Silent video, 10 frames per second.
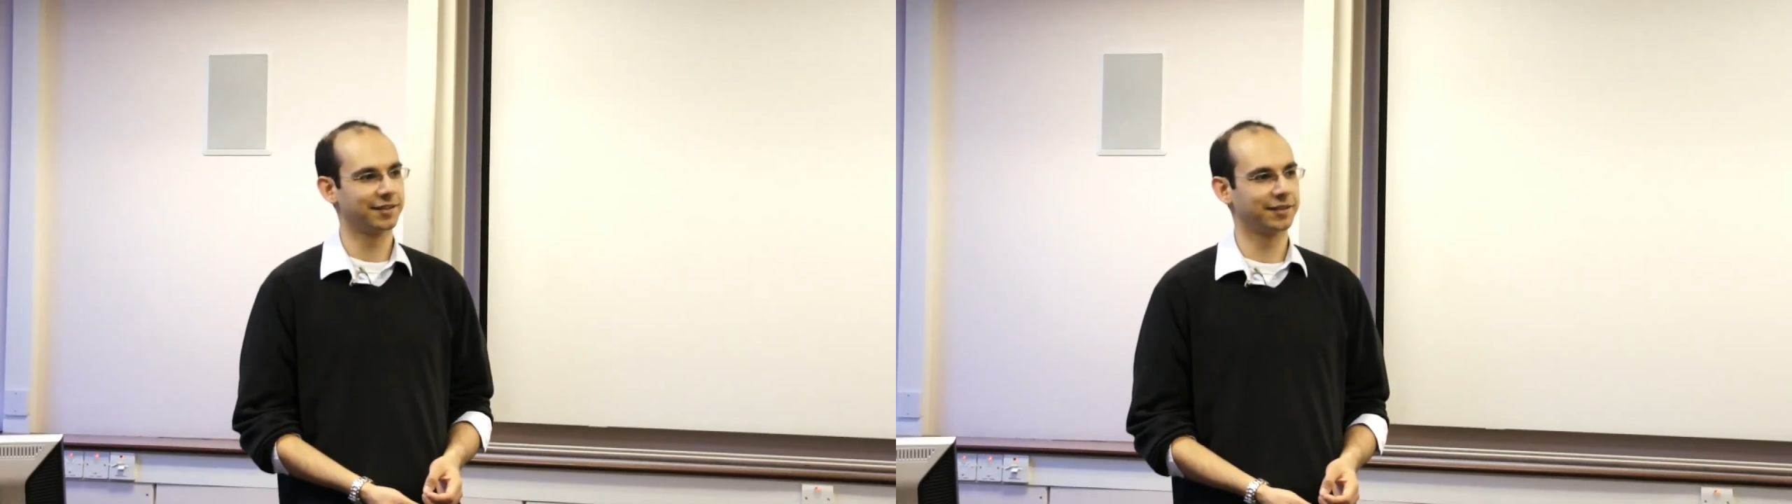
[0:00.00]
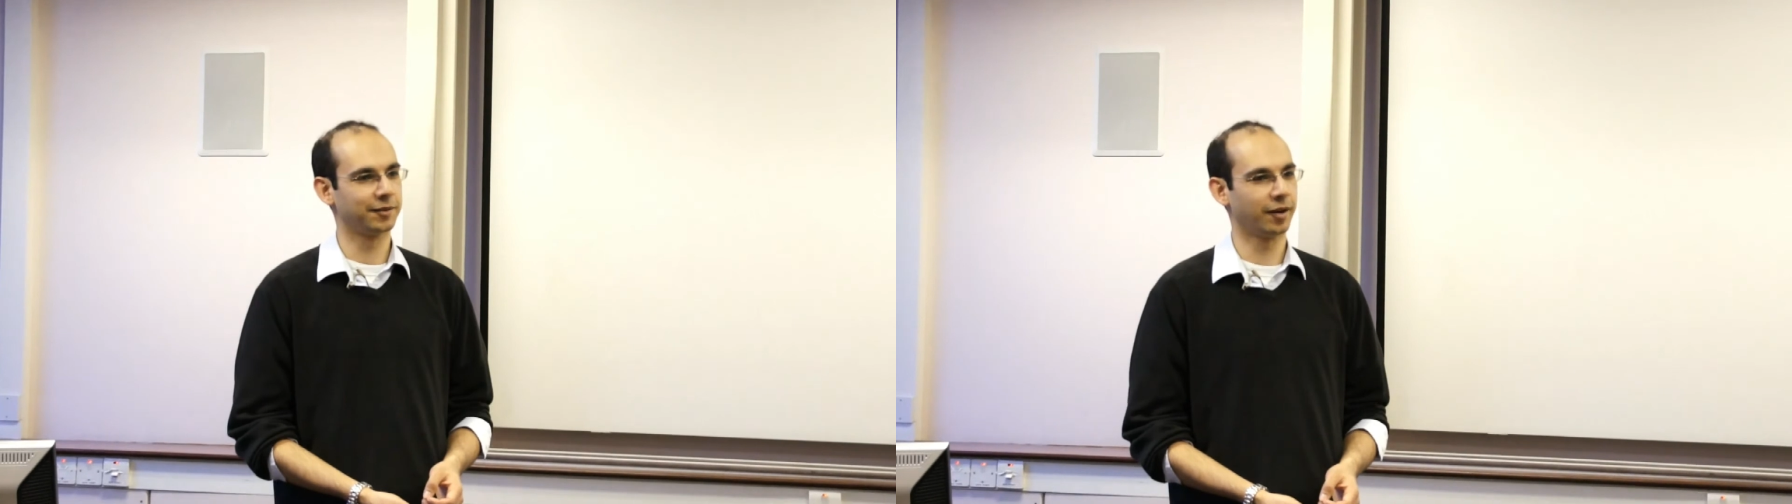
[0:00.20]

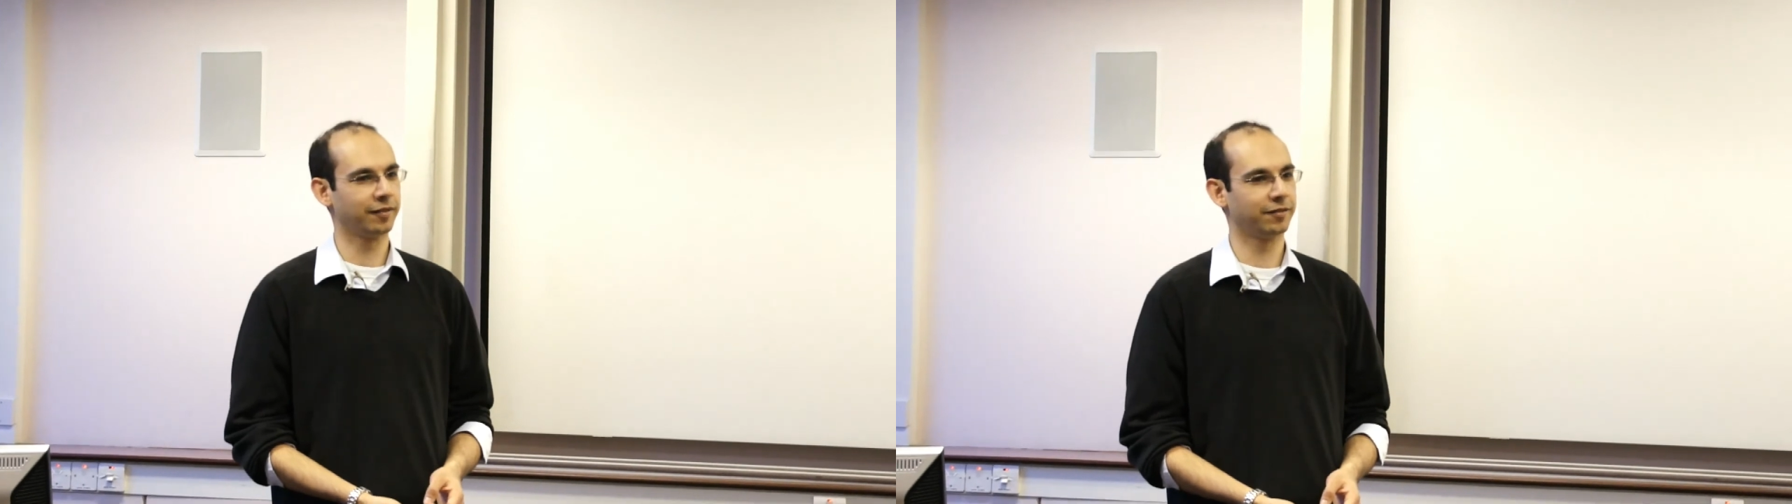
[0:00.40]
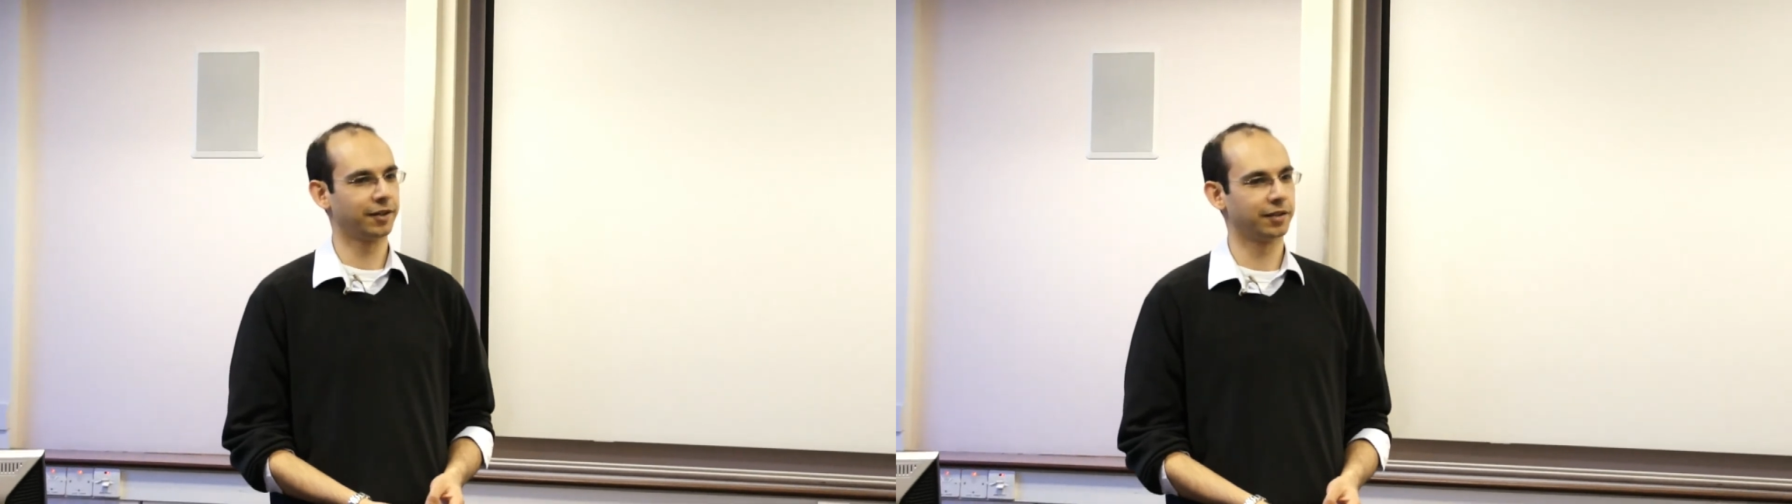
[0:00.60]
the
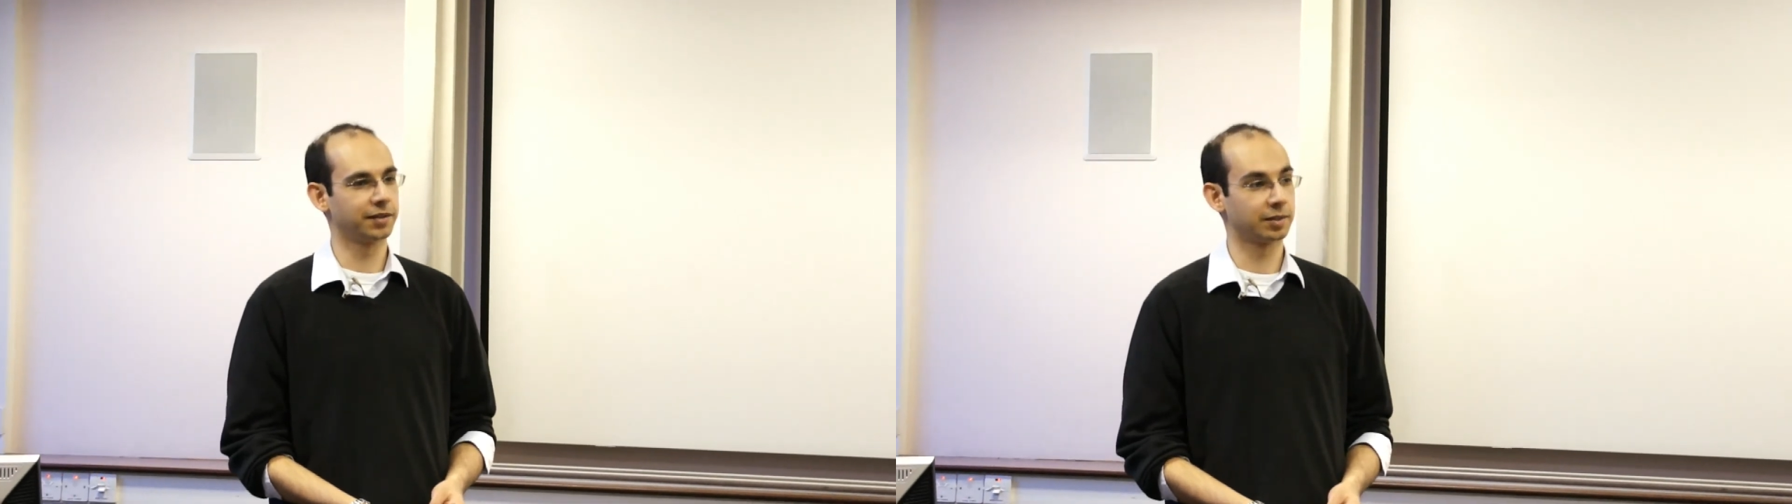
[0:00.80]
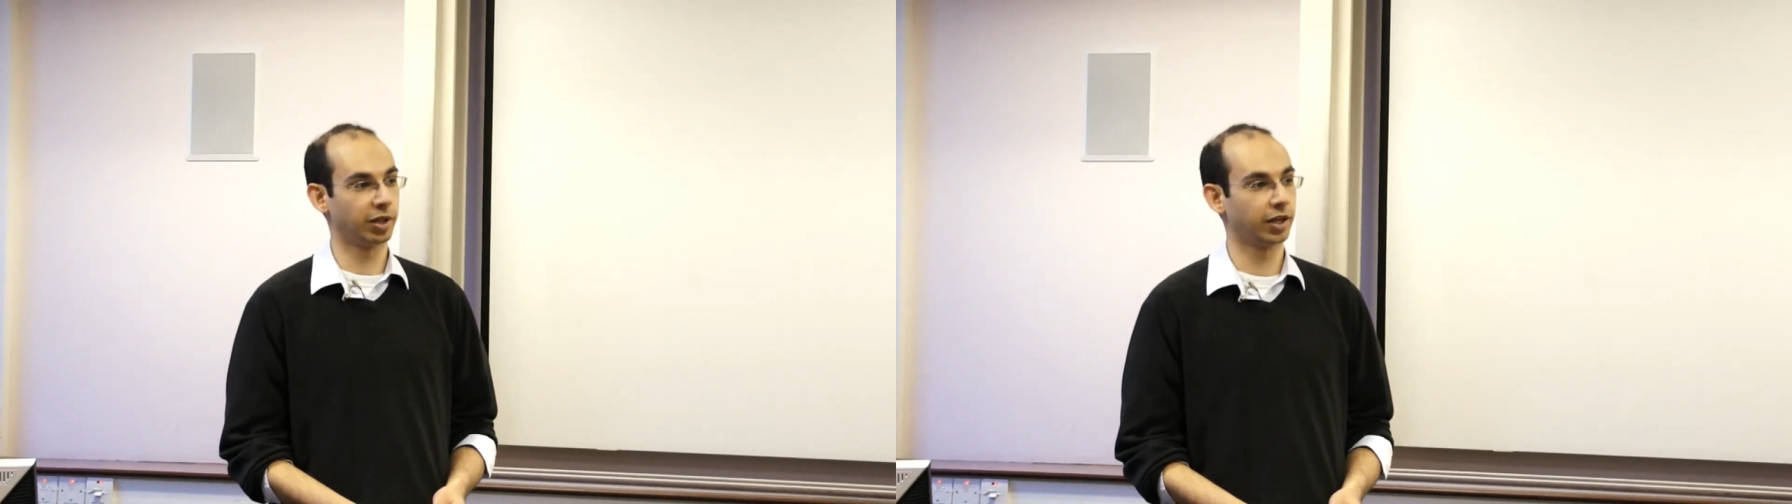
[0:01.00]
grandfather
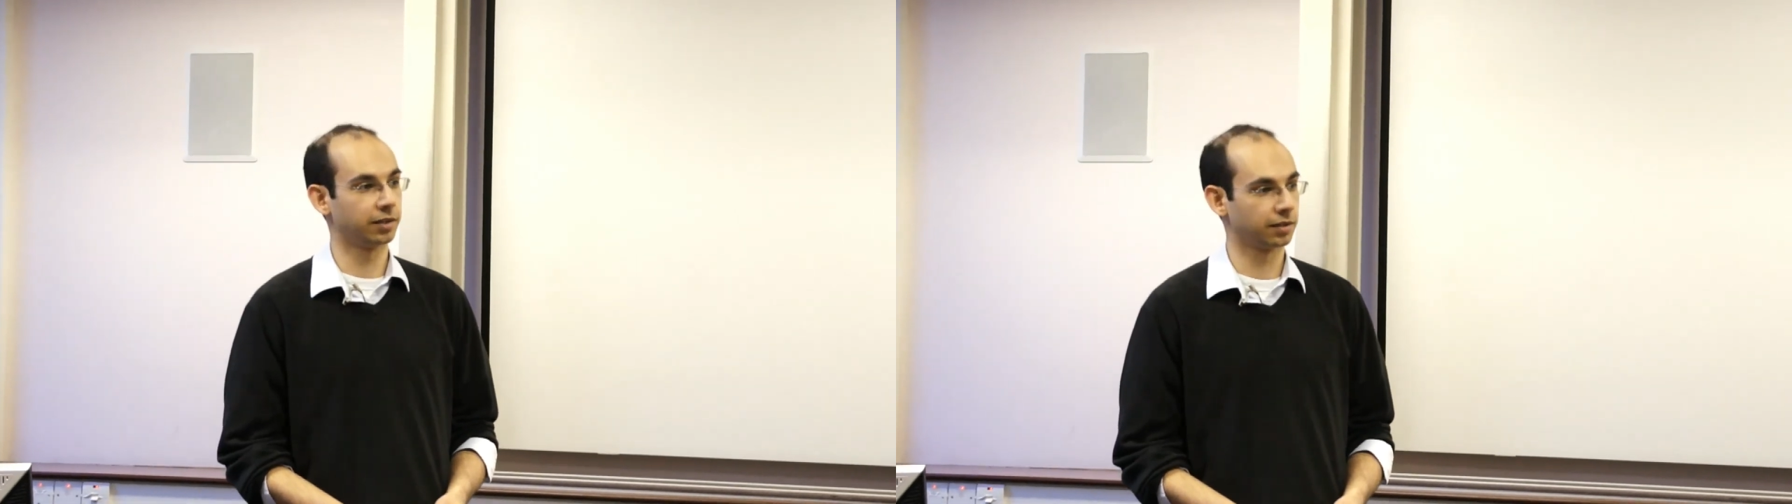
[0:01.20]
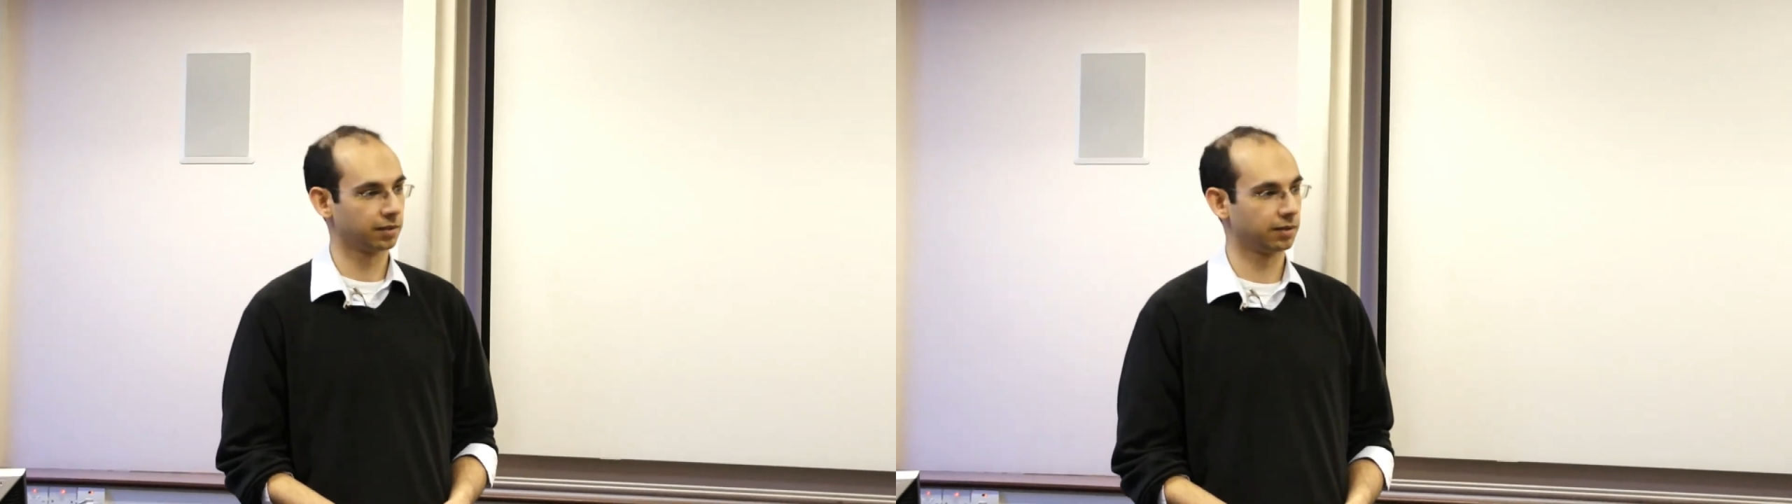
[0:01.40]
is blind.